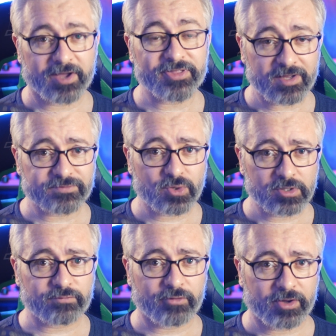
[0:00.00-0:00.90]
I think I've
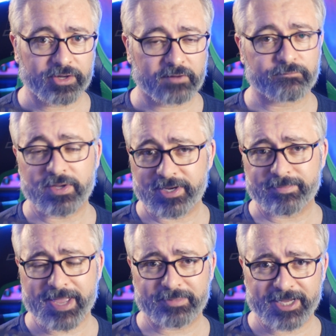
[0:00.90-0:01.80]
talked for long enough for you to
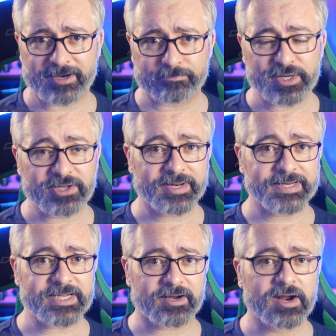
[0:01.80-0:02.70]
be able to get a pretty good
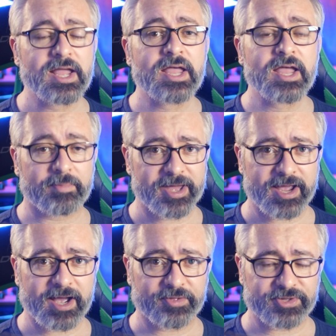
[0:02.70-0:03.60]
idea
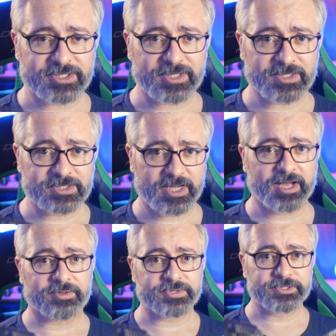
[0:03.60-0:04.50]
about how this thing
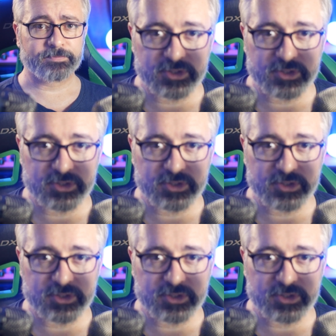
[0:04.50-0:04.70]
sounds.